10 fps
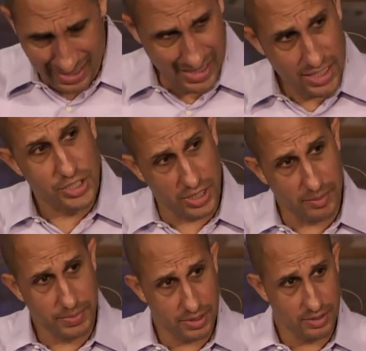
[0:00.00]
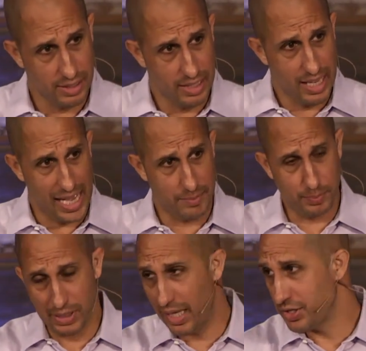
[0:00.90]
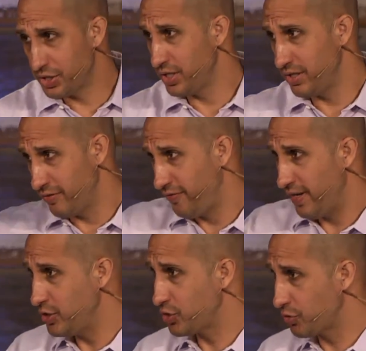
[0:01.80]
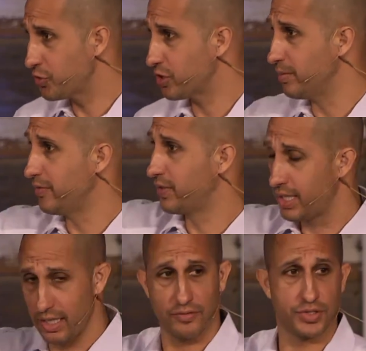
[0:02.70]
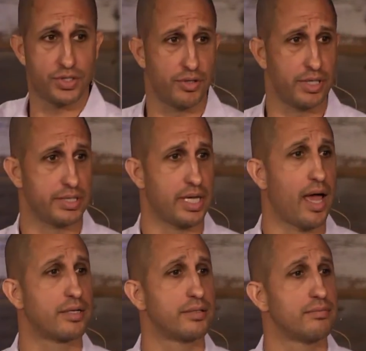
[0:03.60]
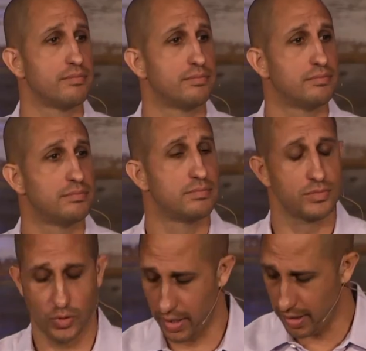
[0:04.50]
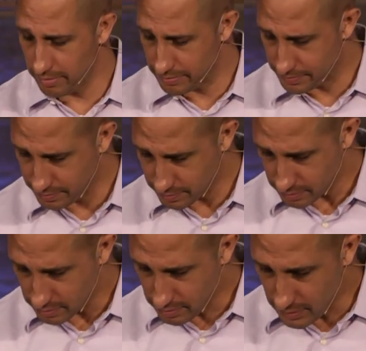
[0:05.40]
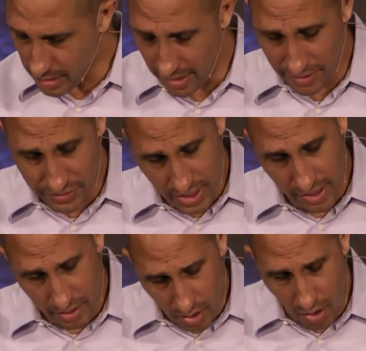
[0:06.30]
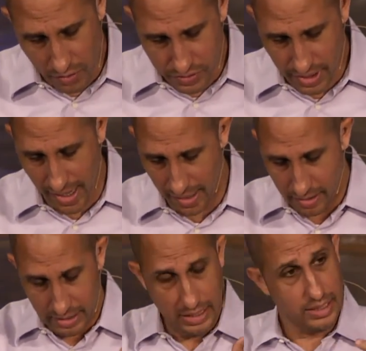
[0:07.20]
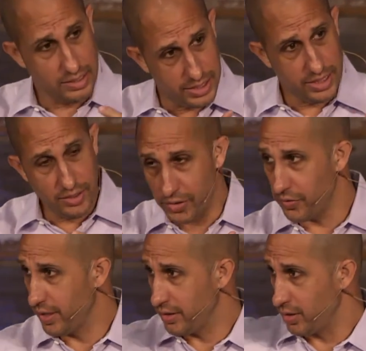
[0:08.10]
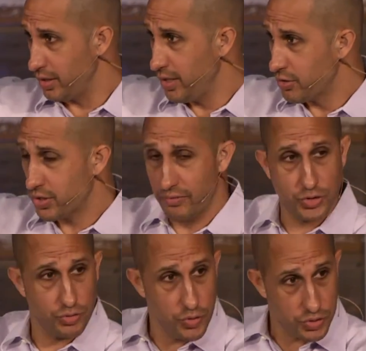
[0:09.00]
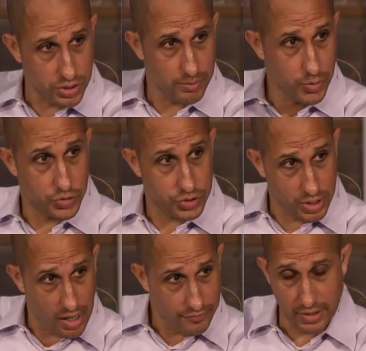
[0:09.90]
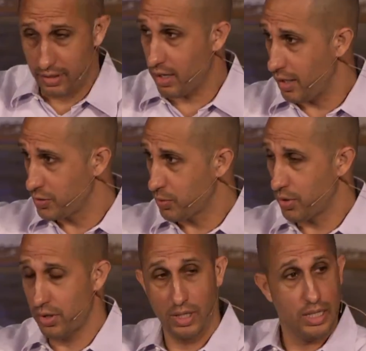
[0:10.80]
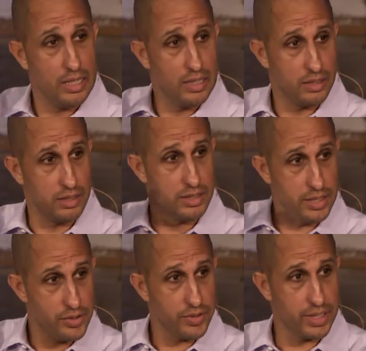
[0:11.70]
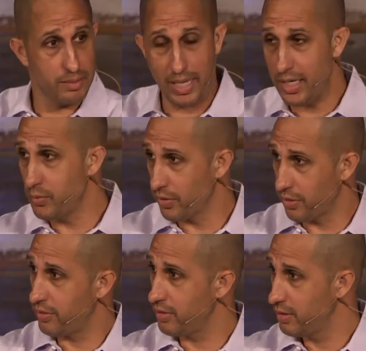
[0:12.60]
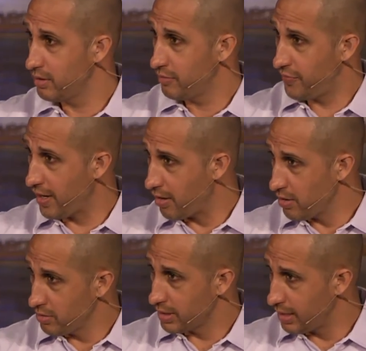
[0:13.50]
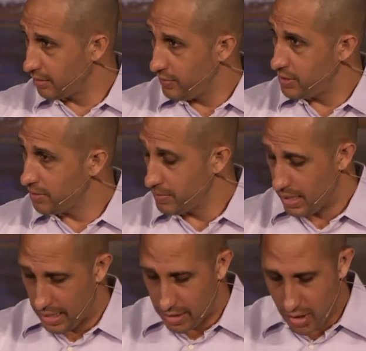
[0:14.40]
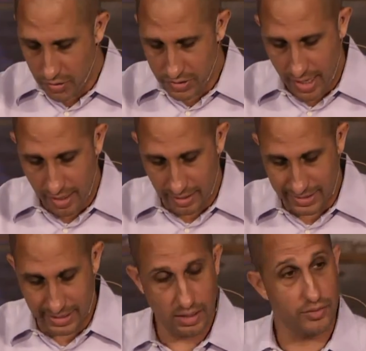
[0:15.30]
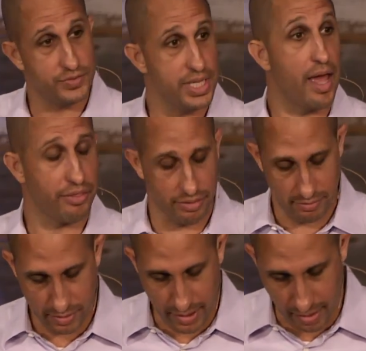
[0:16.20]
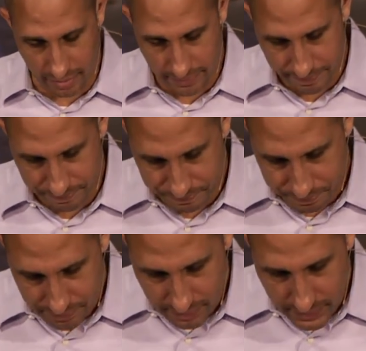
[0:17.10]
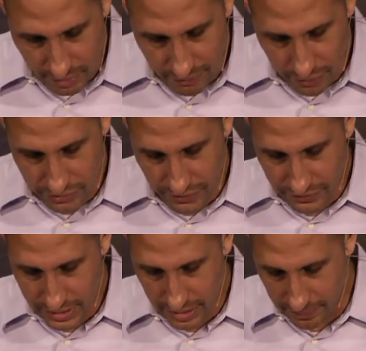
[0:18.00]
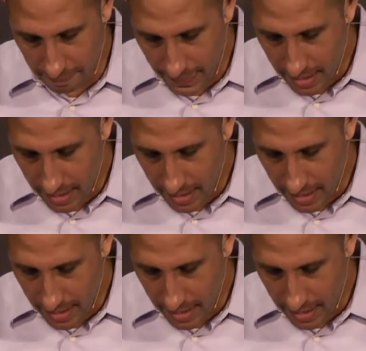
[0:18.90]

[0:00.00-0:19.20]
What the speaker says: Egypt had pledged to defend Jerusalem if the king of Assyria attacked. Okay? And Isaiah calls that deal that the leaders of Jerusalem who scoffed at God's word, the deal that they made with Pharaoh, king of Egypt, he calls that a deal of death. Look at it. Verse 15.